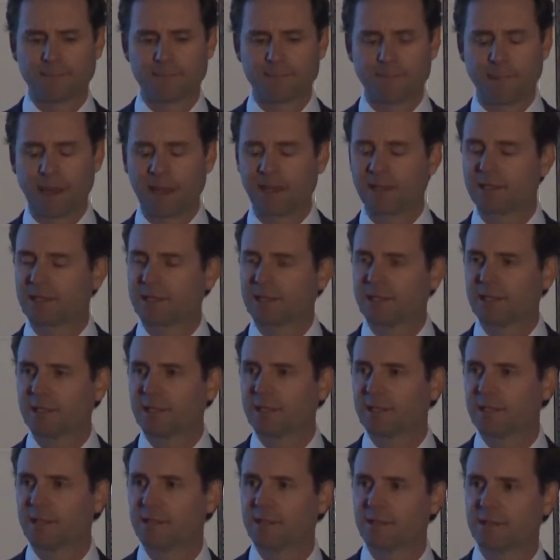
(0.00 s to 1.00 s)
make it
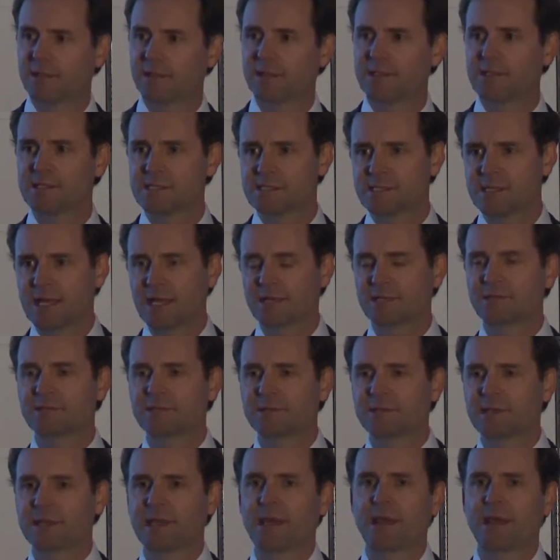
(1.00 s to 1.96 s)
clear that these statutory